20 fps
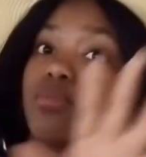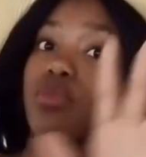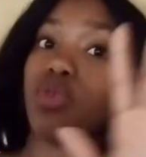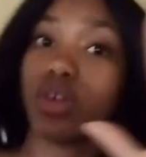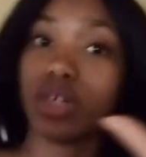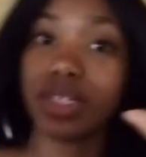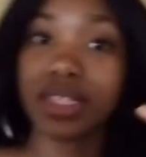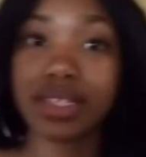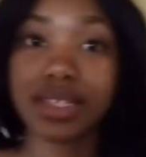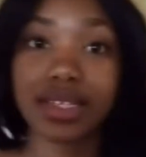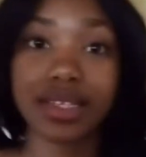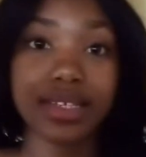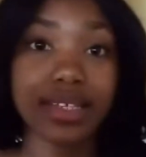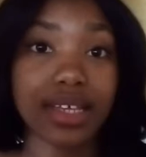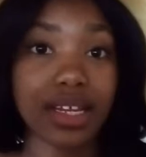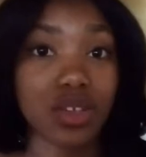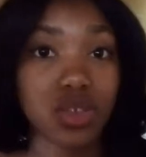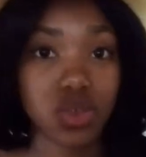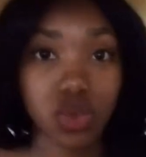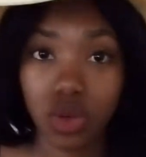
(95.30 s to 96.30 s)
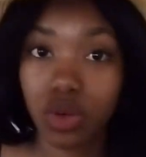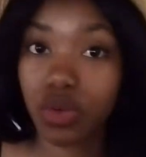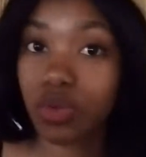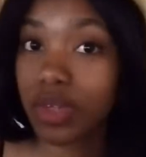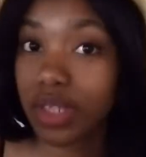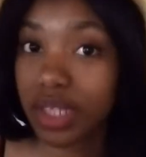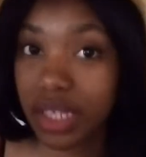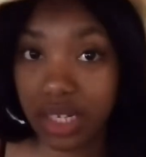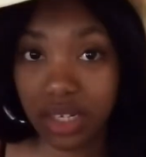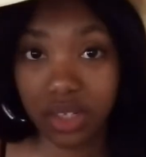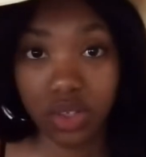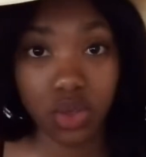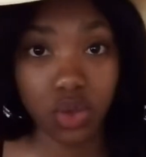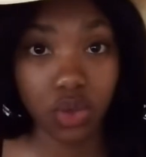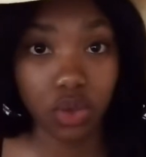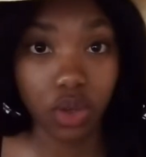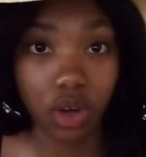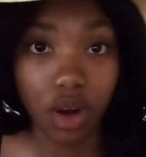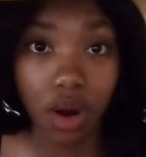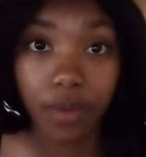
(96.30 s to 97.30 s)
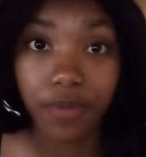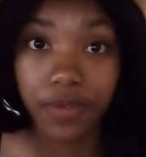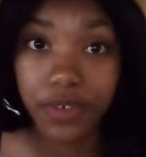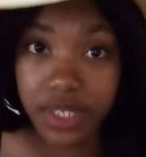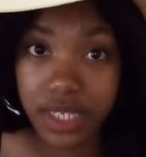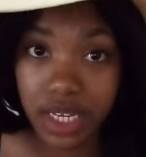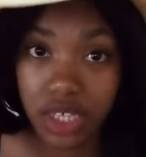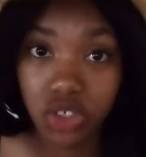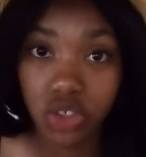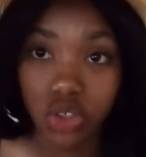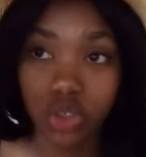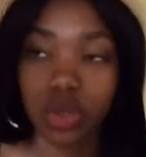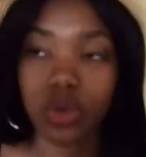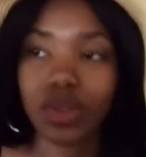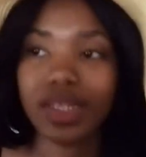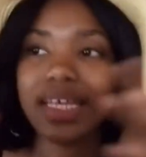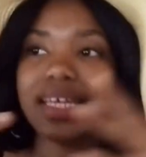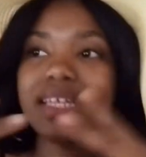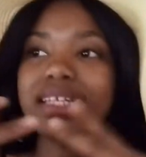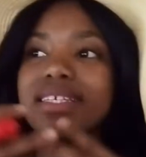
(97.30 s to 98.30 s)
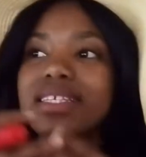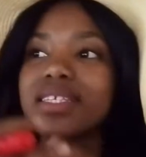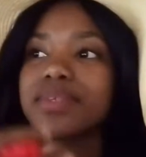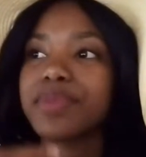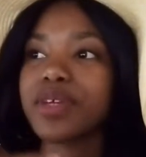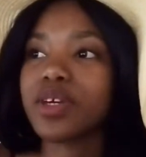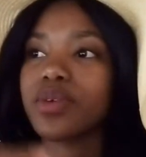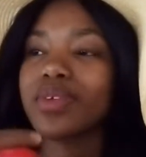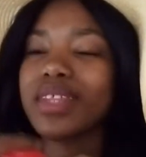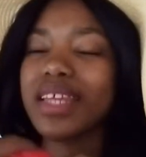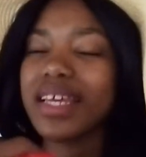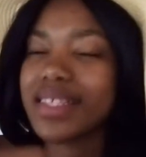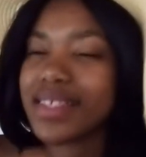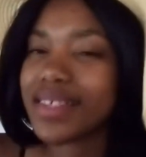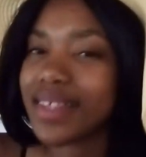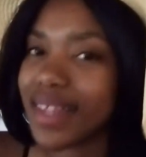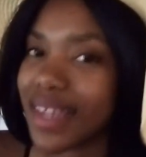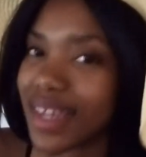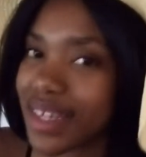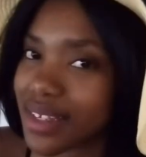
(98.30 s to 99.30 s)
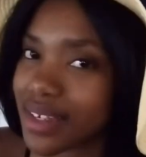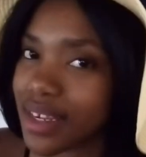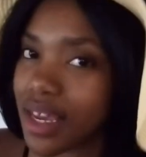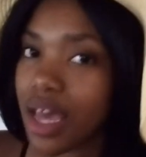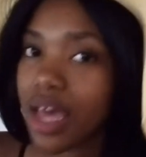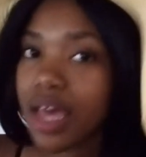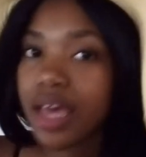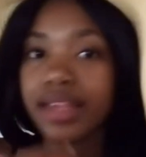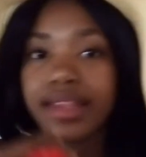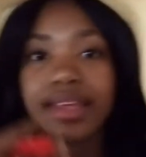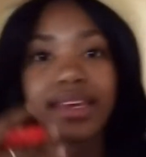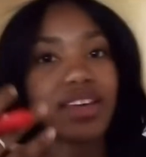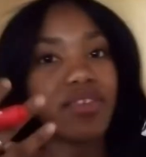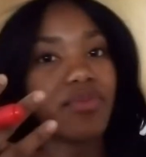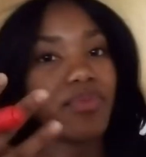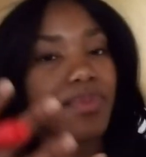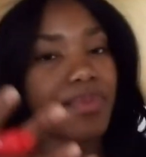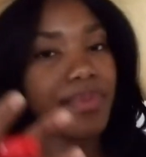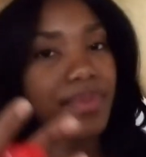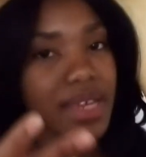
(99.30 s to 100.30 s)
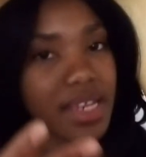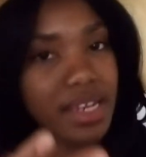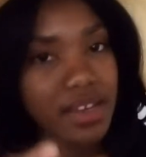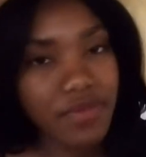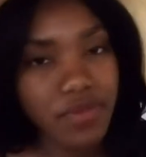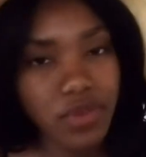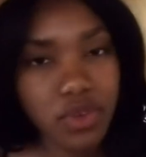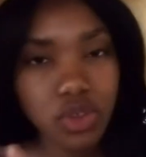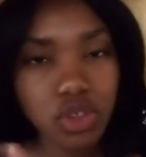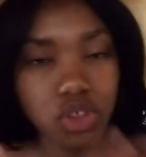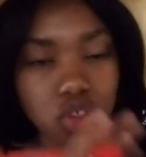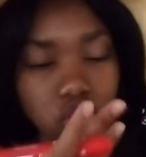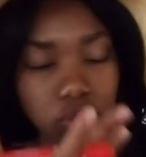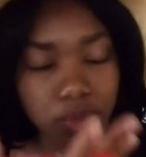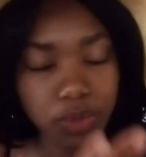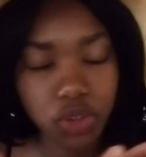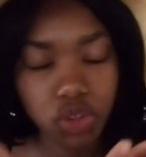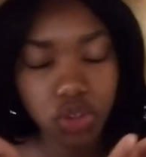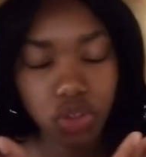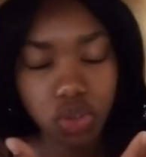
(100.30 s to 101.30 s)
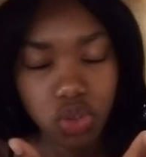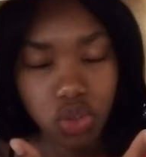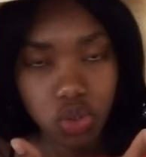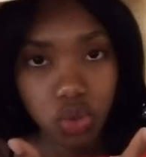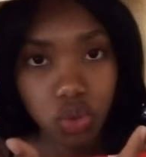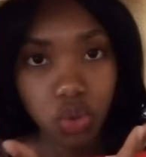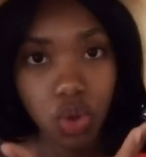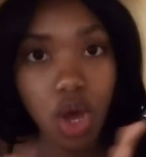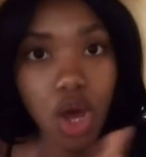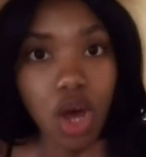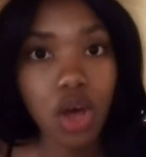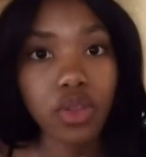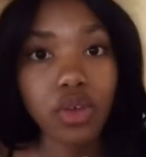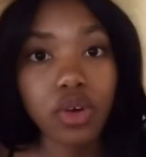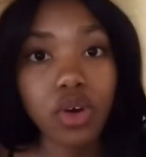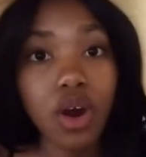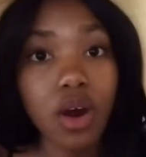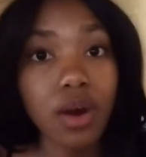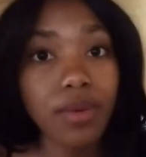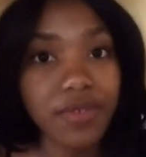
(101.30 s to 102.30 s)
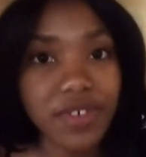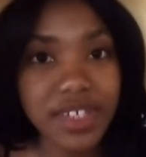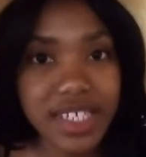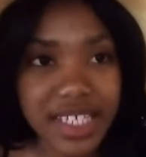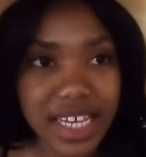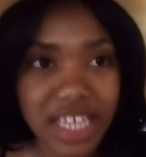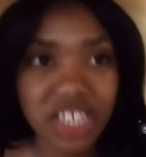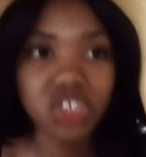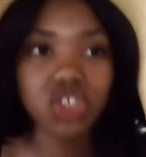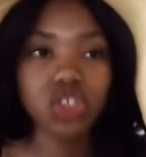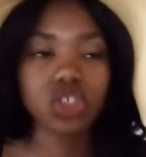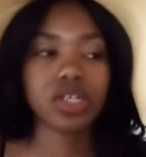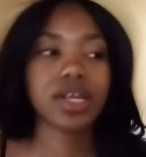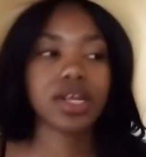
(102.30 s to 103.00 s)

nonsense that is not related to the conversation. No, ladies speak with intellect. They give meaningful contribution to the conversation.